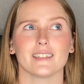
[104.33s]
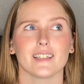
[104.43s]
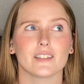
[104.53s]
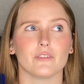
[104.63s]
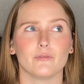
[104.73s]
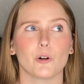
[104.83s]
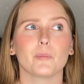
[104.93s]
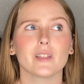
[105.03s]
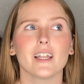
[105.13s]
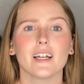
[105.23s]
Like, the
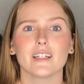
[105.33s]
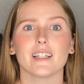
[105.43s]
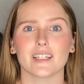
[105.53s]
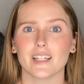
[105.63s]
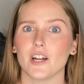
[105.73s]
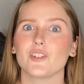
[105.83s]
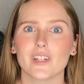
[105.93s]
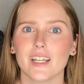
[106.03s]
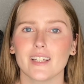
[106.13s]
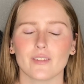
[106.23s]
formula, like touching
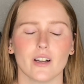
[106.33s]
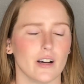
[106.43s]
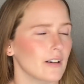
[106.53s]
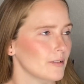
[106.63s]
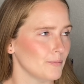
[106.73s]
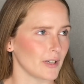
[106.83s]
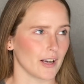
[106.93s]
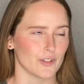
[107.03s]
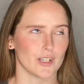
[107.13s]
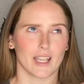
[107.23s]
it. Oh my
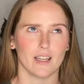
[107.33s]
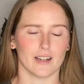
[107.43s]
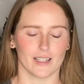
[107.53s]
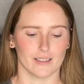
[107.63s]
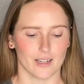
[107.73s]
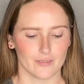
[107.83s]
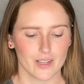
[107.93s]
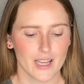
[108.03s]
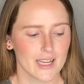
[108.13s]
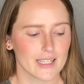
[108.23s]
gosh, I cannot get enough.
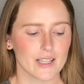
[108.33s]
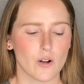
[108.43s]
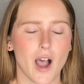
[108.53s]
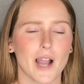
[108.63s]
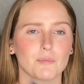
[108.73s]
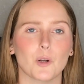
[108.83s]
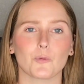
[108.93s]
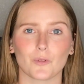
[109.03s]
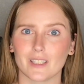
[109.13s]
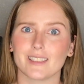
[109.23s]
So I'm
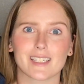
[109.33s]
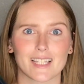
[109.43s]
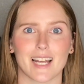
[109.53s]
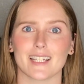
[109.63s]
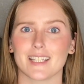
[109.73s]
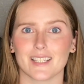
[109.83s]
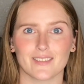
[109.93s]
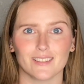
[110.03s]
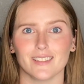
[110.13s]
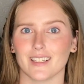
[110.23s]
really excited to do a
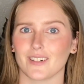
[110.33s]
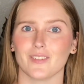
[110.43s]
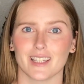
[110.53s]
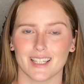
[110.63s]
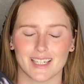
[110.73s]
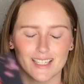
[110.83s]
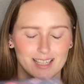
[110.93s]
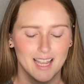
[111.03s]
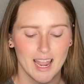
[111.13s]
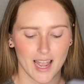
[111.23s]
look with this
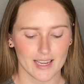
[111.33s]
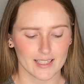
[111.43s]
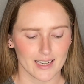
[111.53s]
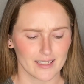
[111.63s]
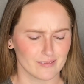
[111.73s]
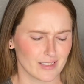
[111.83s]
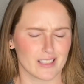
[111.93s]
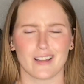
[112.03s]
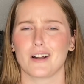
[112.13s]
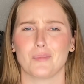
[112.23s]
and uh, just
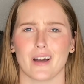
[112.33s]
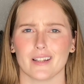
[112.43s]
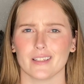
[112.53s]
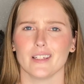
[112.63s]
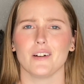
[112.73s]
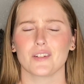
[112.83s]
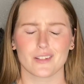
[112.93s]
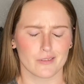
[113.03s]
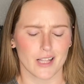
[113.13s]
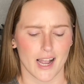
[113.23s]
talk about it, you know, just
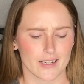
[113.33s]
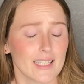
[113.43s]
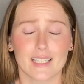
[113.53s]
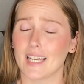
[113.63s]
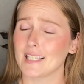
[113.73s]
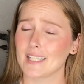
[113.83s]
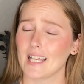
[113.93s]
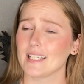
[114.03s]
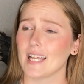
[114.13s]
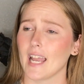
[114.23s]
relax. Today's
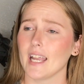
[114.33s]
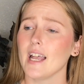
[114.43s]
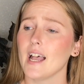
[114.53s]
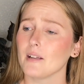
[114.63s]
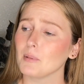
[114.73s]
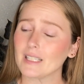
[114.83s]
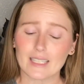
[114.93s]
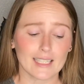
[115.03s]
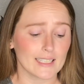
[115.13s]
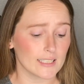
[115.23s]
Sunday. I've been
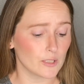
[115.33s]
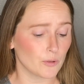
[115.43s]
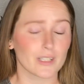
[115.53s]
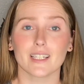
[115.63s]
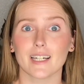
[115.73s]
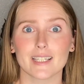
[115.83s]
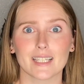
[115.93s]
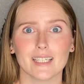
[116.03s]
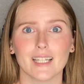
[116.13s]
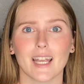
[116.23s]
cleaning and
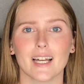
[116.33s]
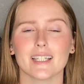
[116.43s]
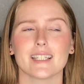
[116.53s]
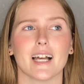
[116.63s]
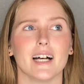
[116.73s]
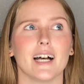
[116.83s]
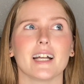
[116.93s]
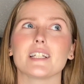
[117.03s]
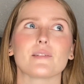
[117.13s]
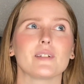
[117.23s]
organizing, and uh, I
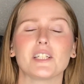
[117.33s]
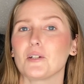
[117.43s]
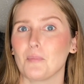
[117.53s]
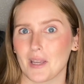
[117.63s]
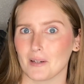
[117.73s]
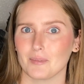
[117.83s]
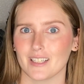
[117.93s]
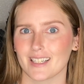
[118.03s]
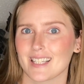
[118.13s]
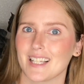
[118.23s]
just want to do a makeup
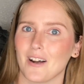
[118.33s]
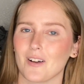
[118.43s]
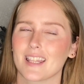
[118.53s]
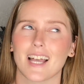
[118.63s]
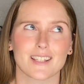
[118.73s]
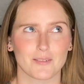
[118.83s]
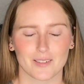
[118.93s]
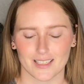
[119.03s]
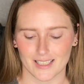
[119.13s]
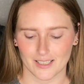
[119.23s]
look. So that's what we're
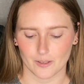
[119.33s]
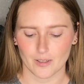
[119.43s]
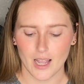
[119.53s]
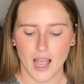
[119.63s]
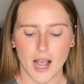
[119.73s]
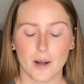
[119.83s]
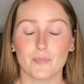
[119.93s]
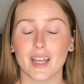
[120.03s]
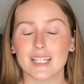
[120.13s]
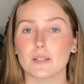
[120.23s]
going to do. Um,
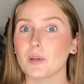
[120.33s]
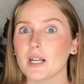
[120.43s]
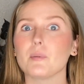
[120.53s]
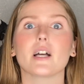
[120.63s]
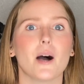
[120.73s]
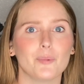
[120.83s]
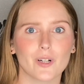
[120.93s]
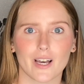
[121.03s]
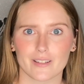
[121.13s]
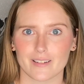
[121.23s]
I did pick up a couple
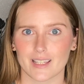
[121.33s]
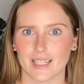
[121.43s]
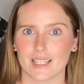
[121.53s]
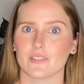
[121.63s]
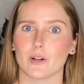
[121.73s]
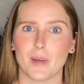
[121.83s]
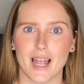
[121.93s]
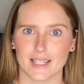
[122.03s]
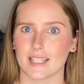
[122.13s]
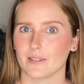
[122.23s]
other things from
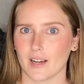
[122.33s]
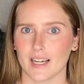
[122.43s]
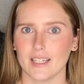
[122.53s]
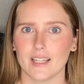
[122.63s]
Ensley Reign.